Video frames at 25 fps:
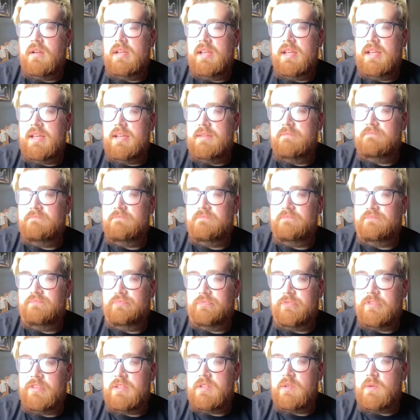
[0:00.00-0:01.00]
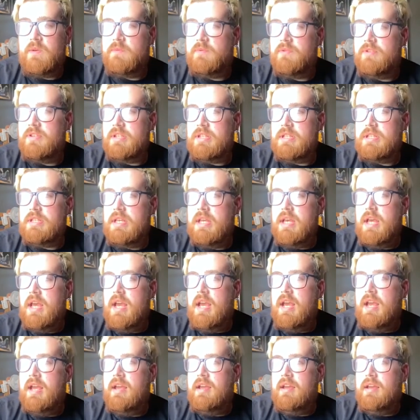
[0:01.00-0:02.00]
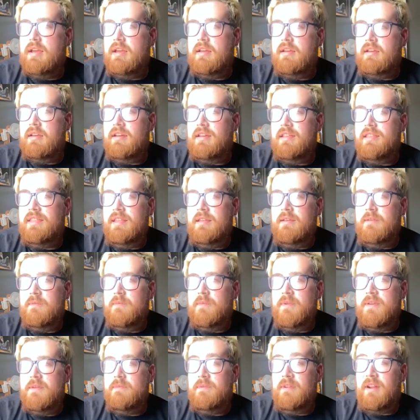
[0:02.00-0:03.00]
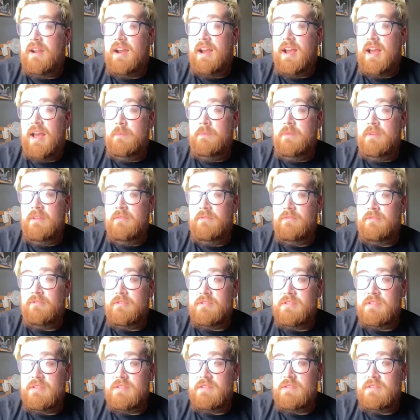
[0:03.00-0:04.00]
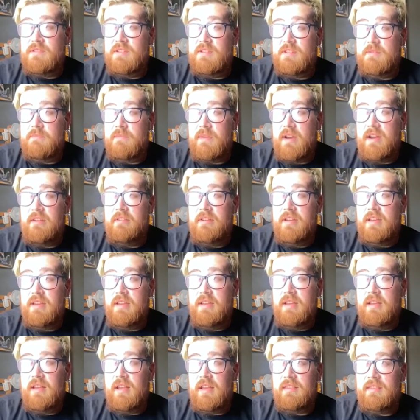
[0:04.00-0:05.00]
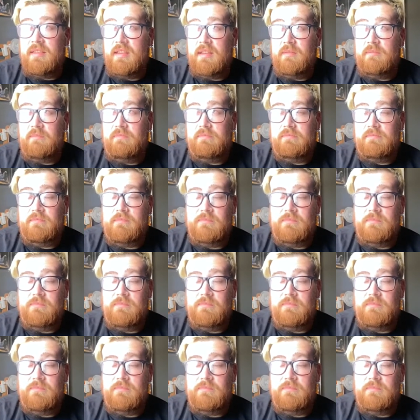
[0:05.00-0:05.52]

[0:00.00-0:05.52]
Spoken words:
How do I put this? I think people are happy for us to marry, and